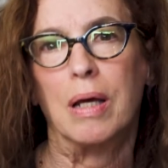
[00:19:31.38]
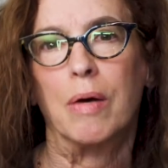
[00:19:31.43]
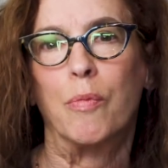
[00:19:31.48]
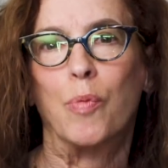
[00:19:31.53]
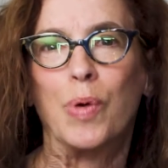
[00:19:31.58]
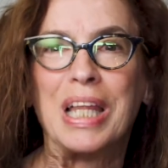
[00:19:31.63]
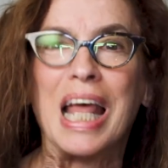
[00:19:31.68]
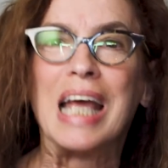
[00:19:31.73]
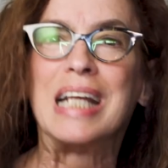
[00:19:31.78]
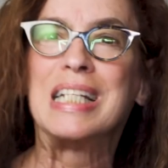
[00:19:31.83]

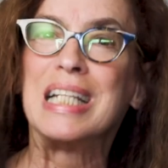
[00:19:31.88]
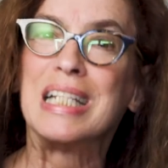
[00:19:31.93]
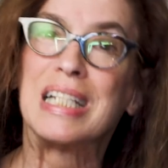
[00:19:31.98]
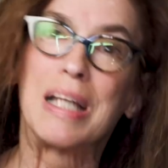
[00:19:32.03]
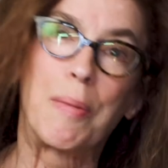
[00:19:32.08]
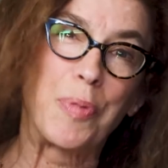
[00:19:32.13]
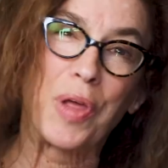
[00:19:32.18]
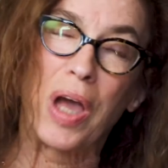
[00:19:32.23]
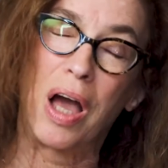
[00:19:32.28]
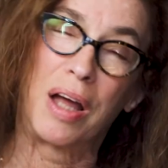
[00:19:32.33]
when they see
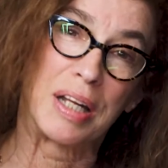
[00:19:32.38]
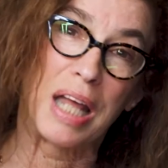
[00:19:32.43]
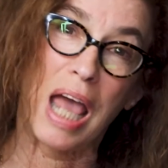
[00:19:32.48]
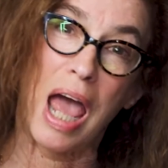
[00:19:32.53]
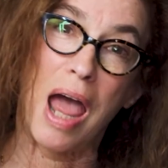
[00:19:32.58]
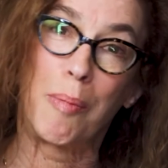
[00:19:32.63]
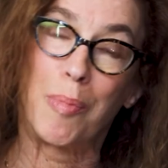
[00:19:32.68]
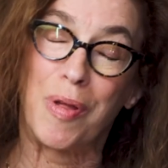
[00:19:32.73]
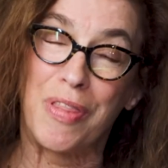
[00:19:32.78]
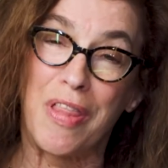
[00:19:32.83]
something on
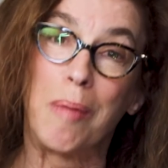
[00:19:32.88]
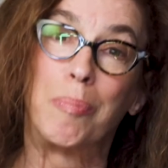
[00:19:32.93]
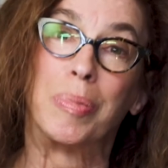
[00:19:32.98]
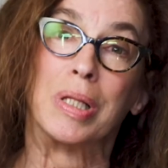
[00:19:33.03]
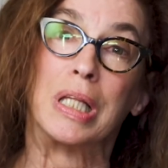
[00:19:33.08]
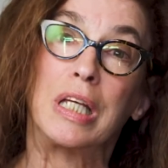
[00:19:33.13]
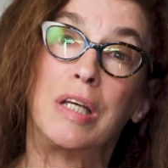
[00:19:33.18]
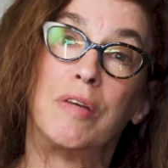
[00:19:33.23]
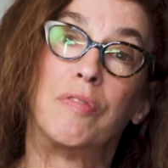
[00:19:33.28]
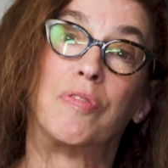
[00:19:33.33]
camera, they
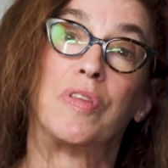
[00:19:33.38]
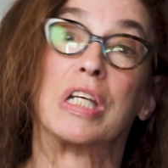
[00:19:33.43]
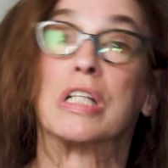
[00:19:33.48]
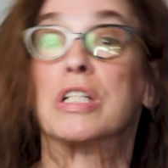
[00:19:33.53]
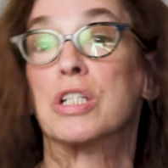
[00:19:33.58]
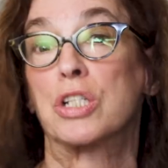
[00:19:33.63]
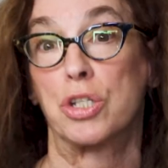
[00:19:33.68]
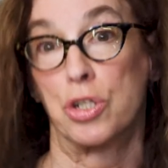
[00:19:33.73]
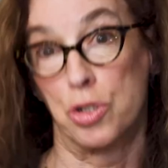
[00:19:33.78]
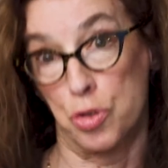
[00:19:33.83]
believe
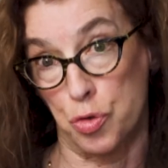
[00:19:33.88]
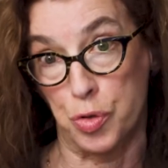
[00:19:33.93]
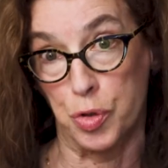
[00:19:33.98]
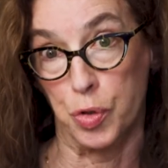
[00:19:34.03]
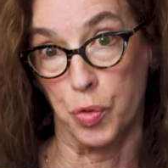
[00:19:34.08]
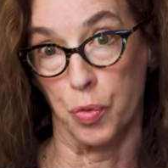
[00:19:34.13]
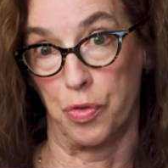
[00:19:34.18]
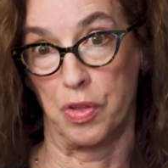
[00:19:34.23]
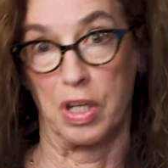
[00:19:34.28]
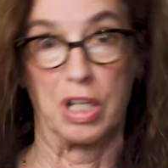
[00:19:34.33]
it's the
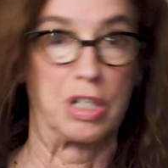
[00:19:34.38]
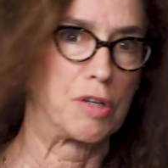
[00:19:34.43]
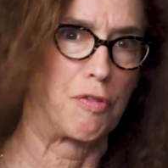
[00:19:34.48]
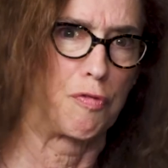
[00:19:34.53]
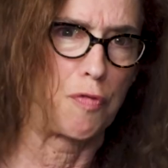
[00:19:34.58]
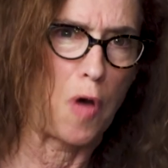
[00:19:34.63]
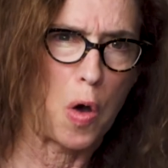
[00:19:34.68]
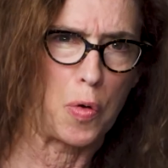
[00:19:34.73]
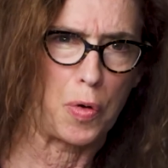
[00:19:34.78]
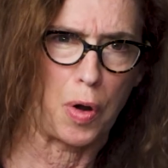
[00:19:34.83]
truth. It's a
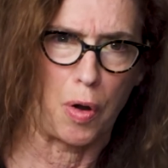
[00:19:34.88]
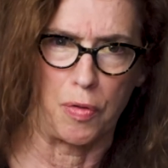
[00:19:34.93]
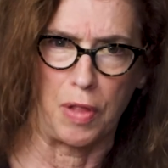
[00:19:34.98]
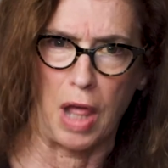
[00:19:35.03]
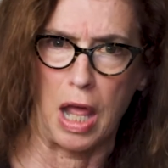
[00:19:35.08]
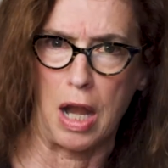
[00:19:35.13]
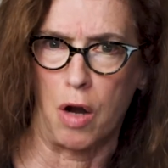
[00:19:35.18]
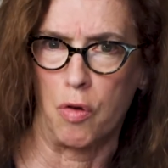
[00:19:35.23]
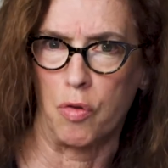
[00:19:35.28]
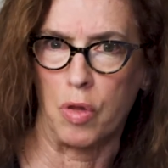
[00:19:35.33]
photo,
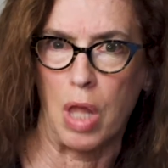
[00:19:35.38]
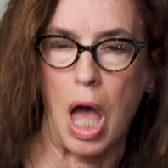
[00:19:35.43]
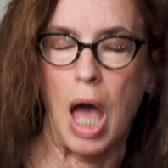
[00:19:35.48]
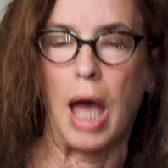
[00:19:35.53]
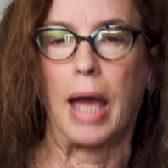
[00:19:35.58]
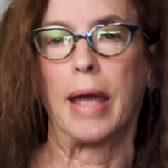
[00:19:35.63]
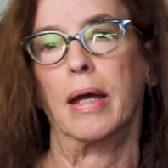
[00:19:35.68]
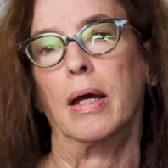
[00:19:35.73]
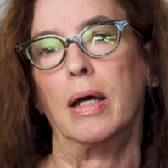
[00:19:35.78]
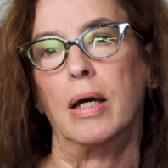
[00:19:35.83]
they don't
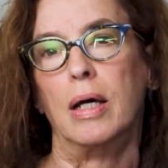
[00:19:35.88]
lie.